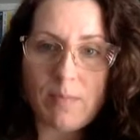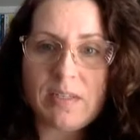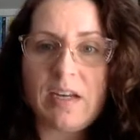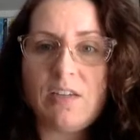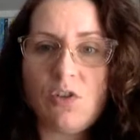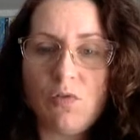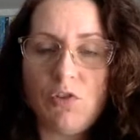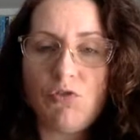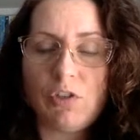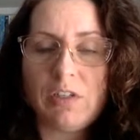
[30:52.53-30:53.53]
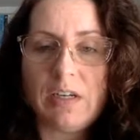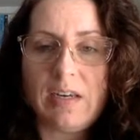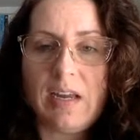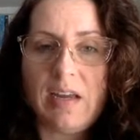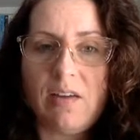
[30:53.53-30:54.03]
website,
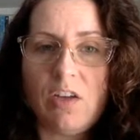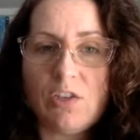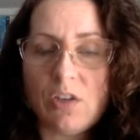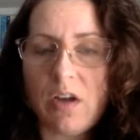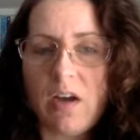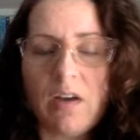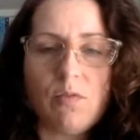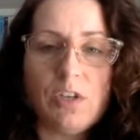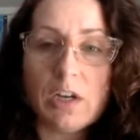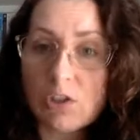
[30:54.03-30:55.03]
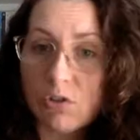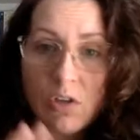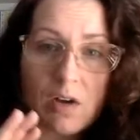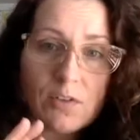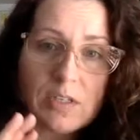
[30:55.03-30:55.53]
sophiejordan.net. His young adult
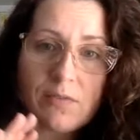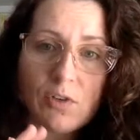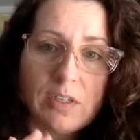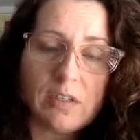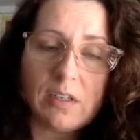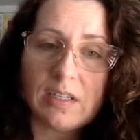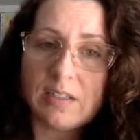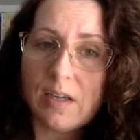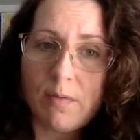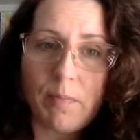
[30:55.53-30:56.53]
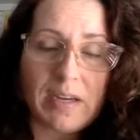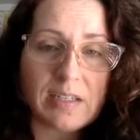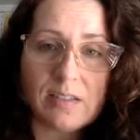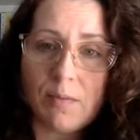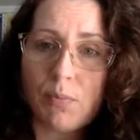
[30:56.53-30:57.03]
novels I've written, my
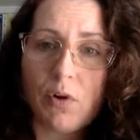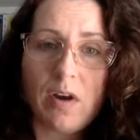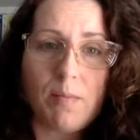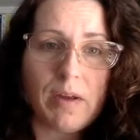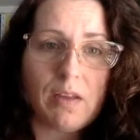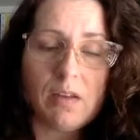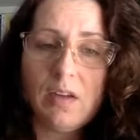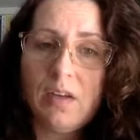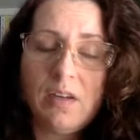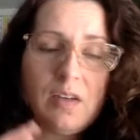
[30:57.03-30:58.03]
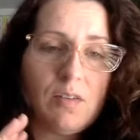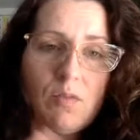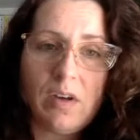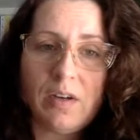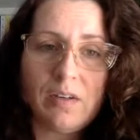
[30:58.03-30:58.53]
contemporary, my
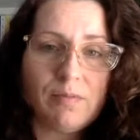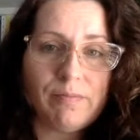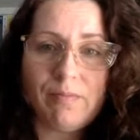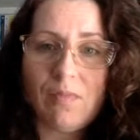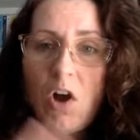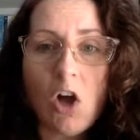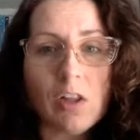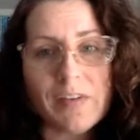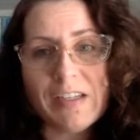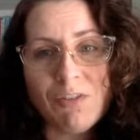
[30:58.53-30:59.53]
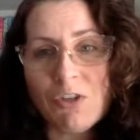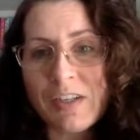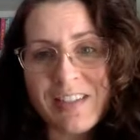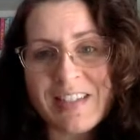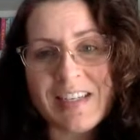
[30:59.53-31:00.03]
um, all of it. You
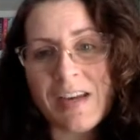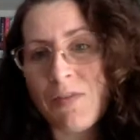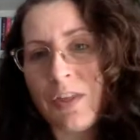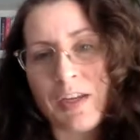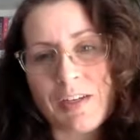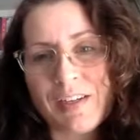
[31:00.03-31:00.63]
can see everything.